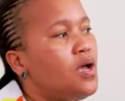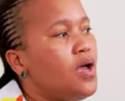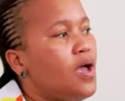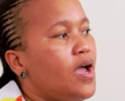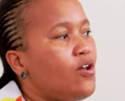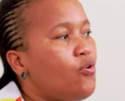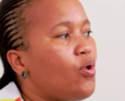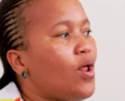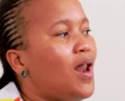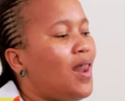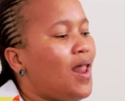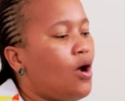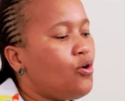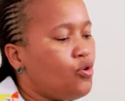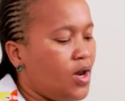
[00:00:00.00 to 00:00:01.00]
had not
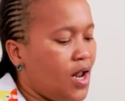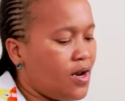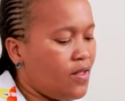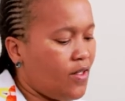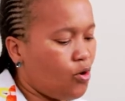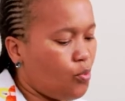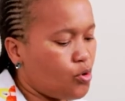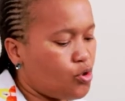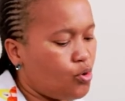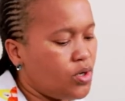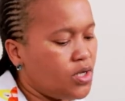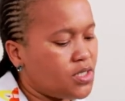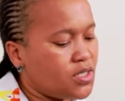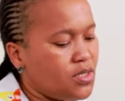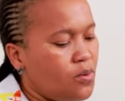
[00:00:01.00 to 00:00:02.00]
allowed Yolanda that
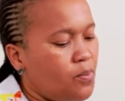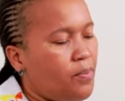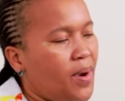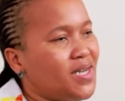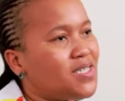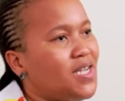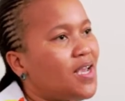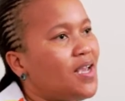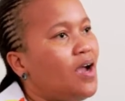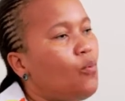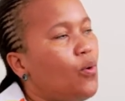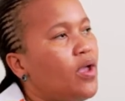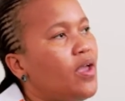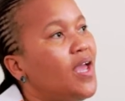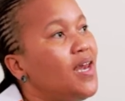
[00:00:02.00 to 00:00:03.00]
opportunity by taking
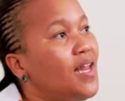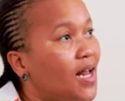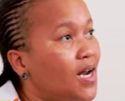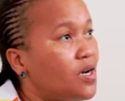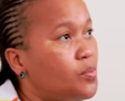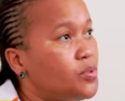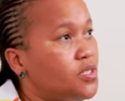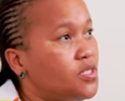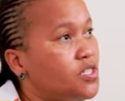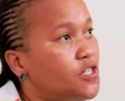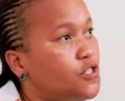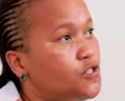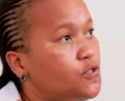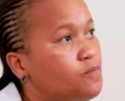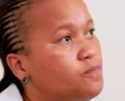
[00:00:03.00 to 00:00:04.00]
away her legal
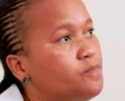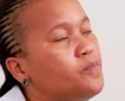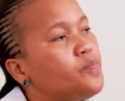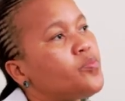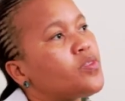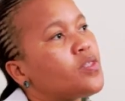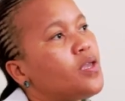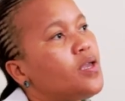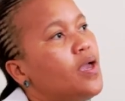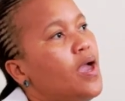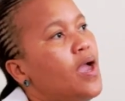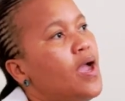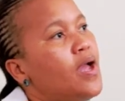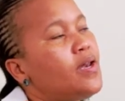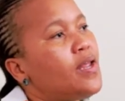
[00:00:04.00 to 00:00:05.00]
representation.
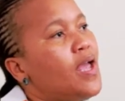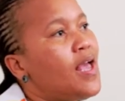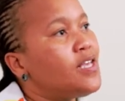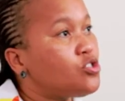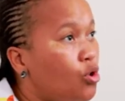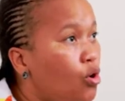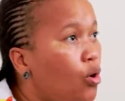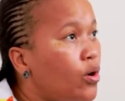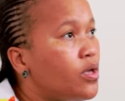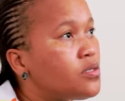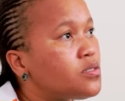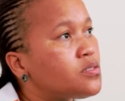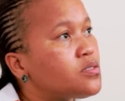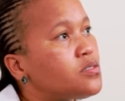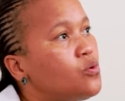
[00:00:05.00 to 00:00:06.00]
And as
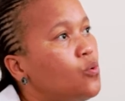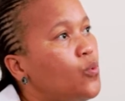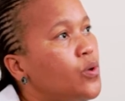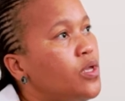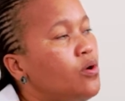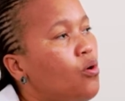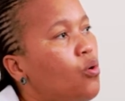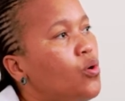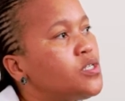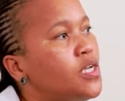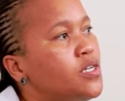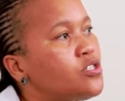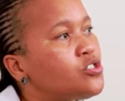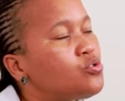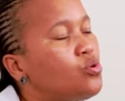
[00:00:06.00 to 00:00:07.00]
lawyers, we always
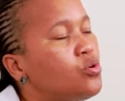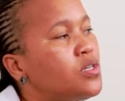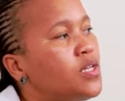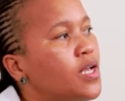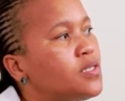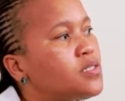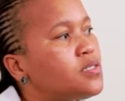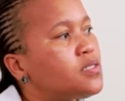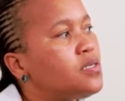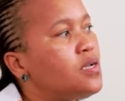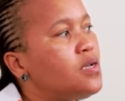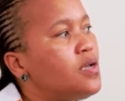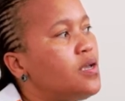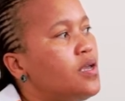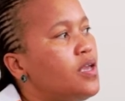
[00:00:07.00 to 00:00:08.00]
understood that
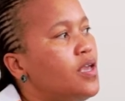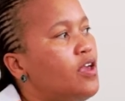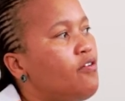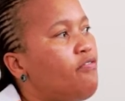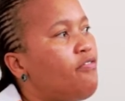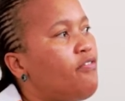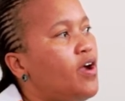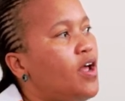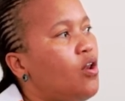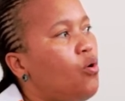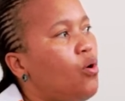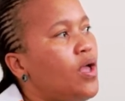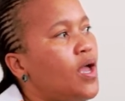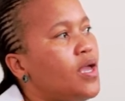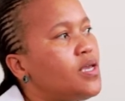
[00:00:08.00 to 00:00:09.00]
if a
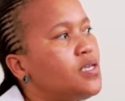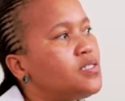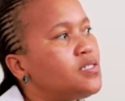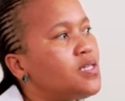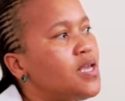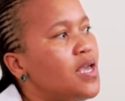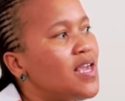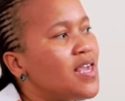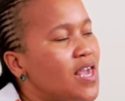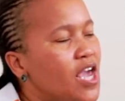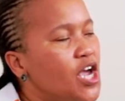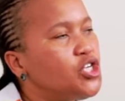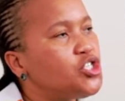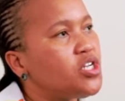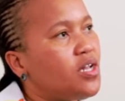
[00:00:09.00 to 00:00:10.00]
lawyer is
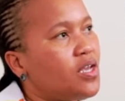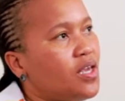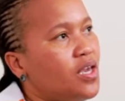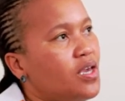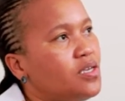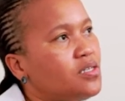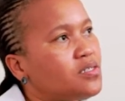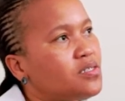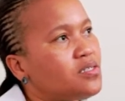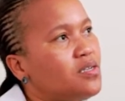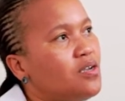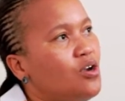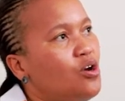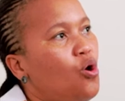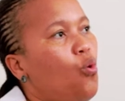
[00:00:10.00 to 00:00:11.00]
engaged in a case,
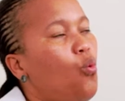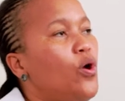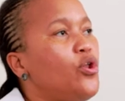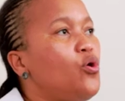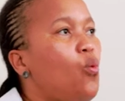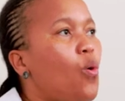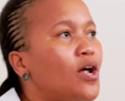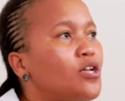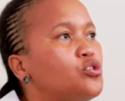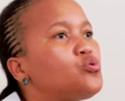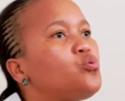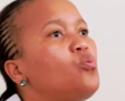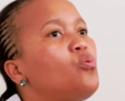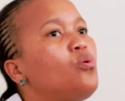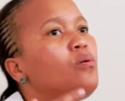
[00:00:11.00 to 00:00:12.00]
when you want
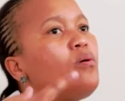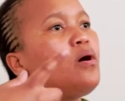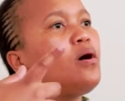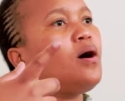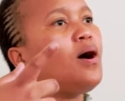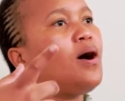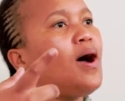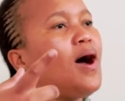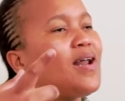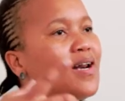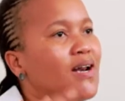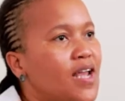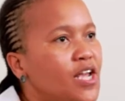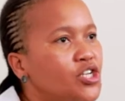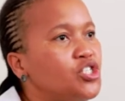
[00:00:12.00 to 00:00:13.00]
to
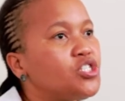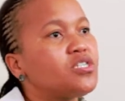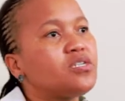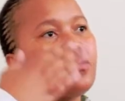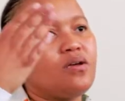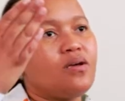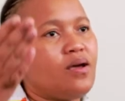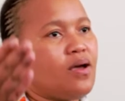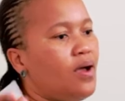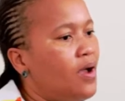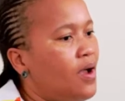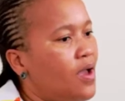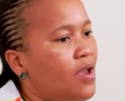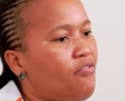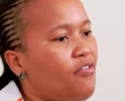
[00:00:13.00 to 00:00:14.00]
arrange
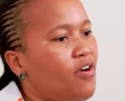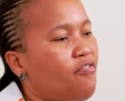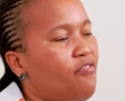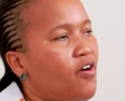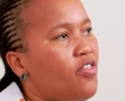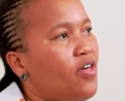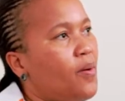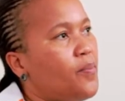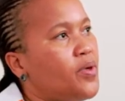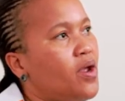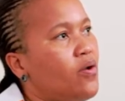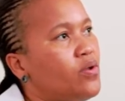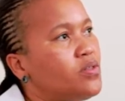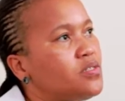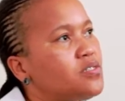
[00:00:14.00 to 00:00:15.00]
a further
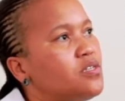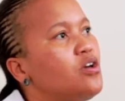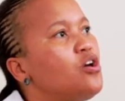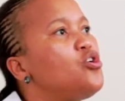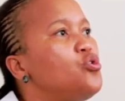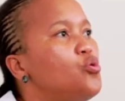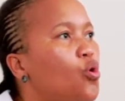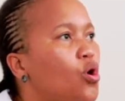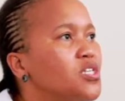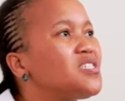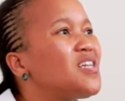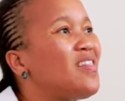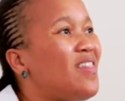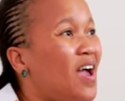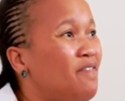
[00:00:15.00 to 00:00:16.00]
appearance, you
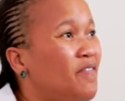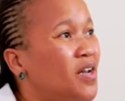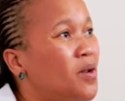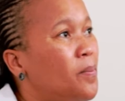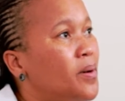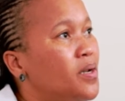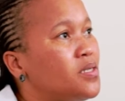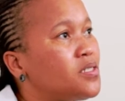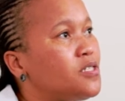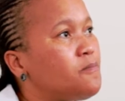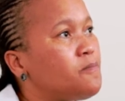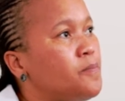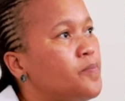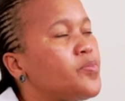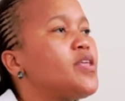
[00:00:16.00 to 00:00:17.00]
consider their availability,
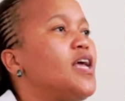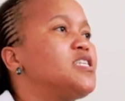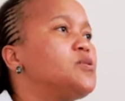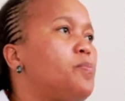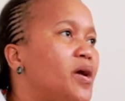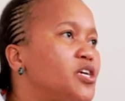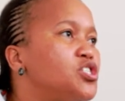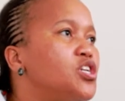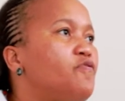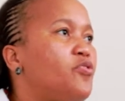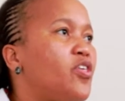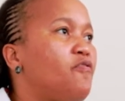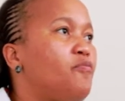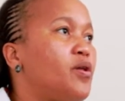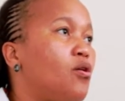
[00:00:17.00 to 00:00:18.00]
especially if
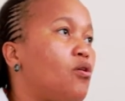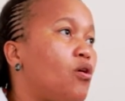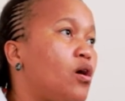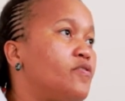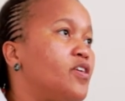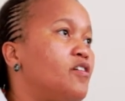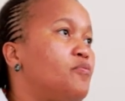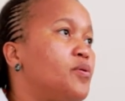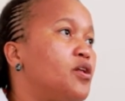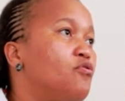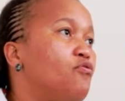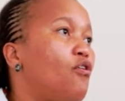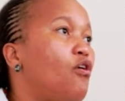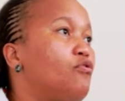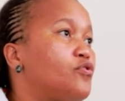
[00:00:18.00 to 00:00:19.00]
they've been
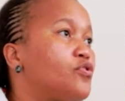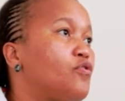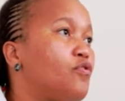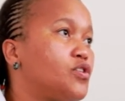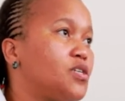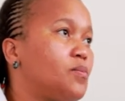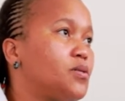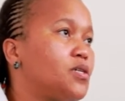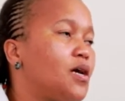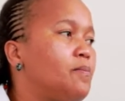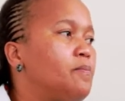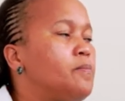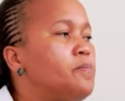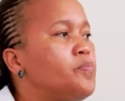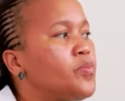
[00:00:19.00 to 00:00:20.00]
involved for some time.
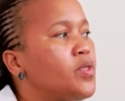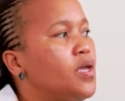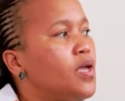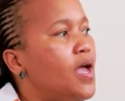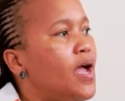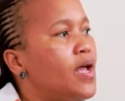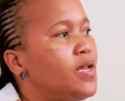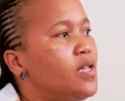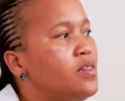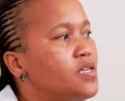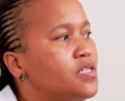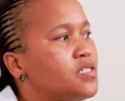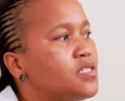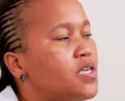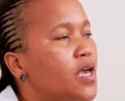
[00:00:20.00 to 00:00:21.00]
And in
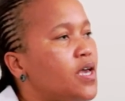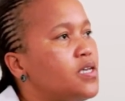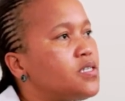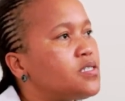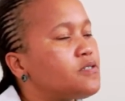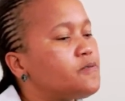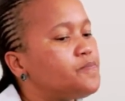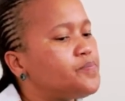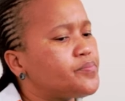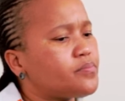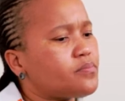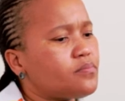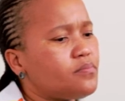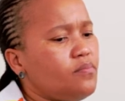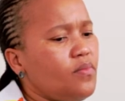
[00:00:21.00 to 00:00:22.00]
this case,
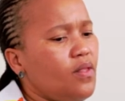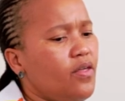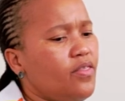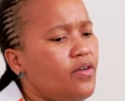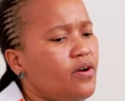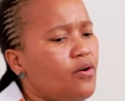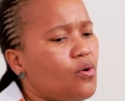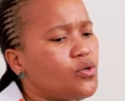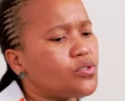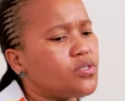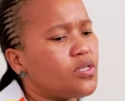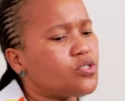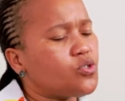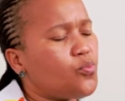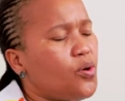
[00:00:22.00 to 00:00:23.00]
the
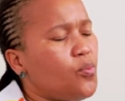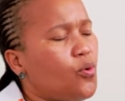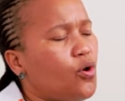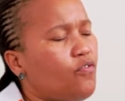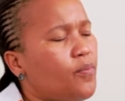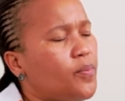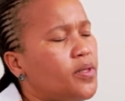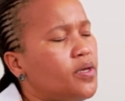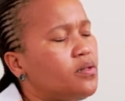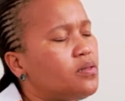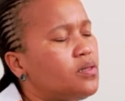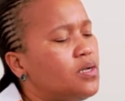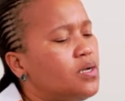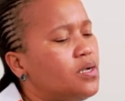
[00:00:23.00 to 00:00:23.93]
Supreme Court of Appeal